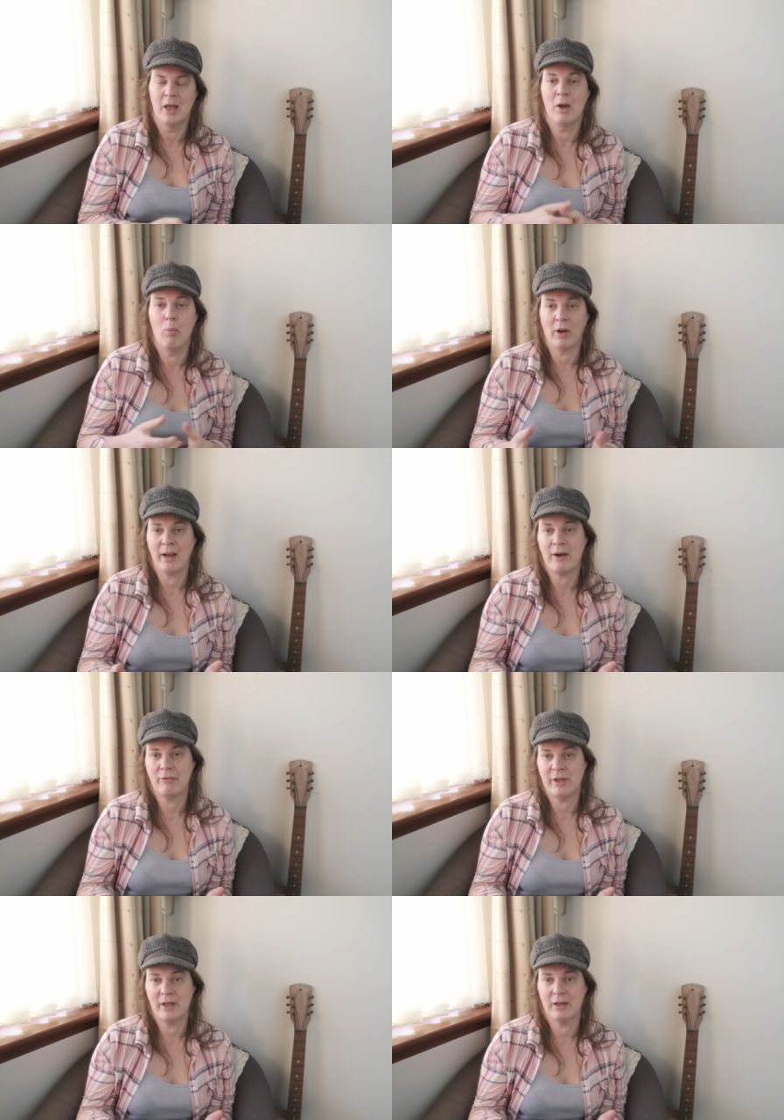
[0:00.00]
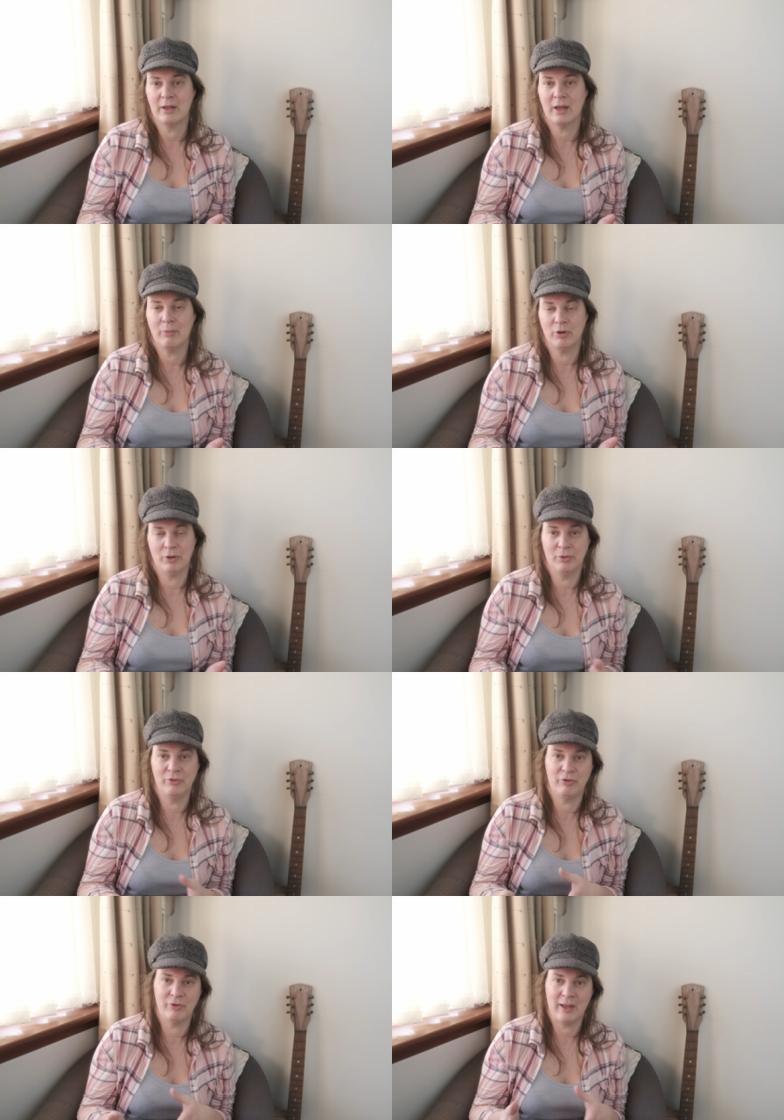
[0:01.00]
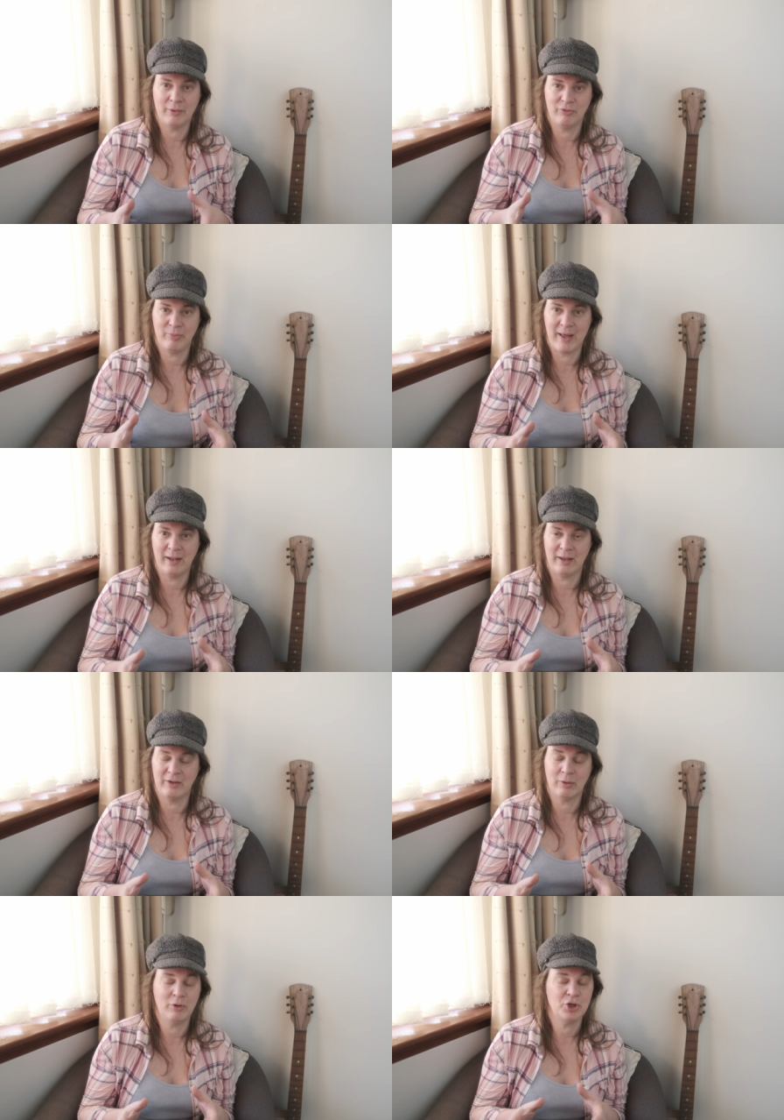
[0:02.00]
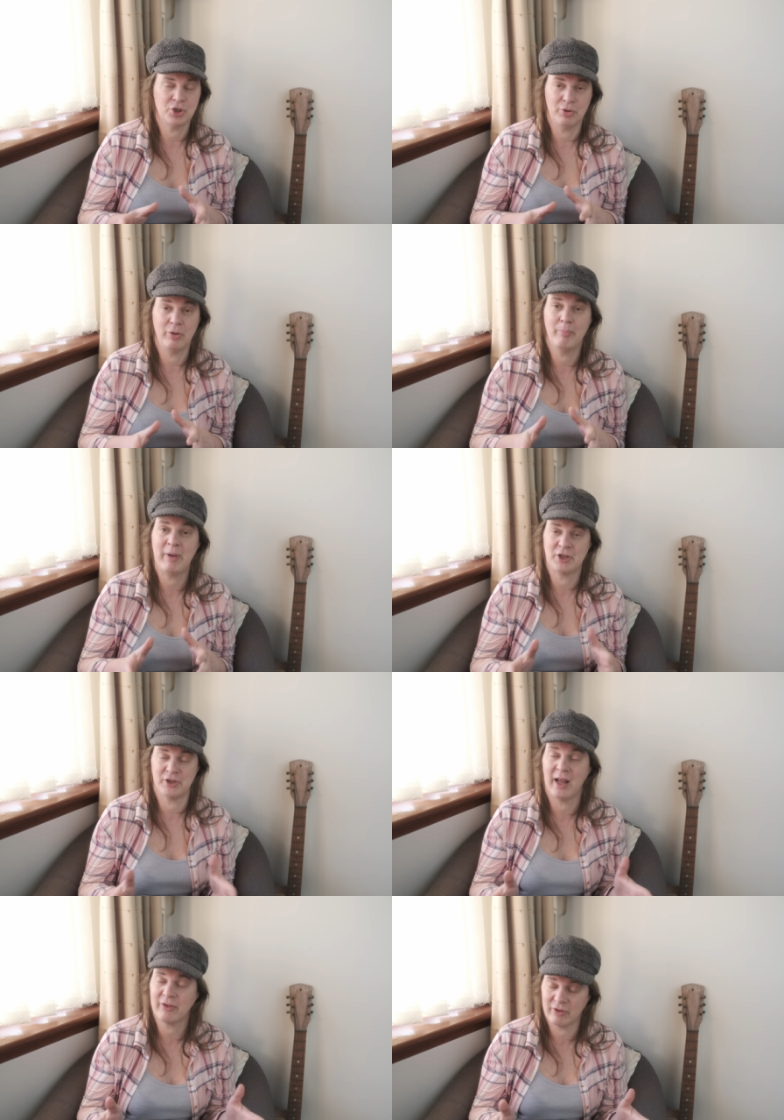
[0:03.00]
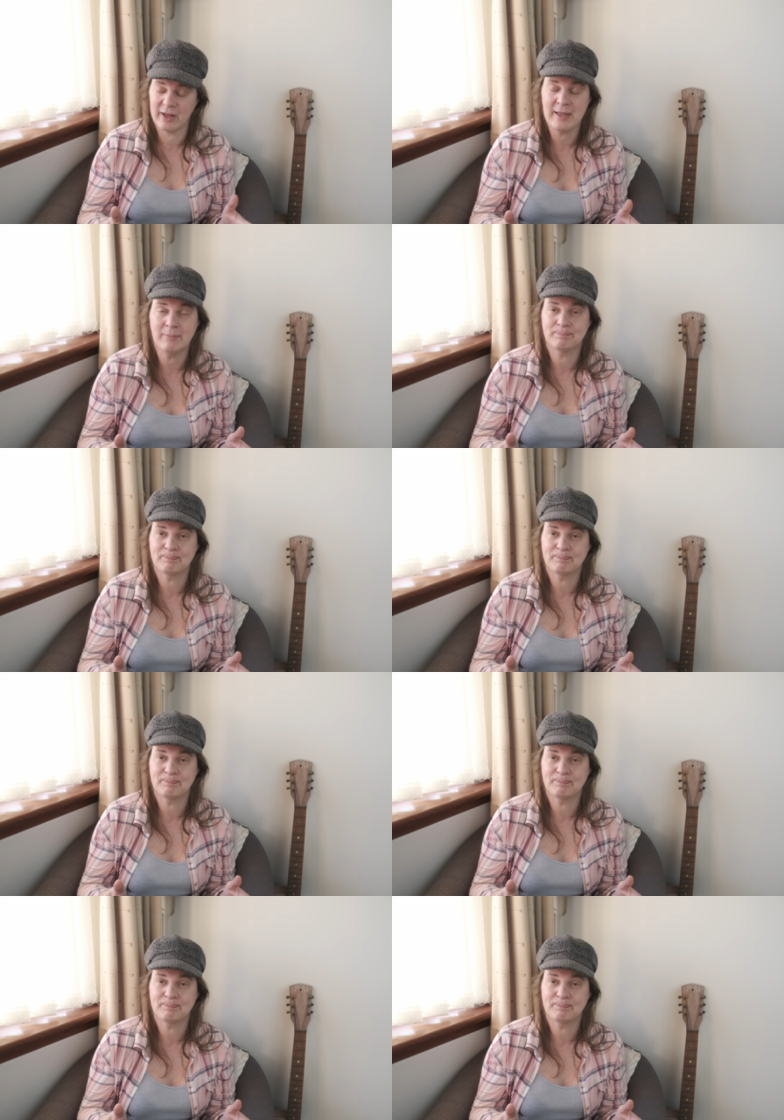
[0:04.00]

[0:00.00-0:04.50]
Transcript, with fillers: And one area I'm going to go into now as well is I want to show you a picture lastly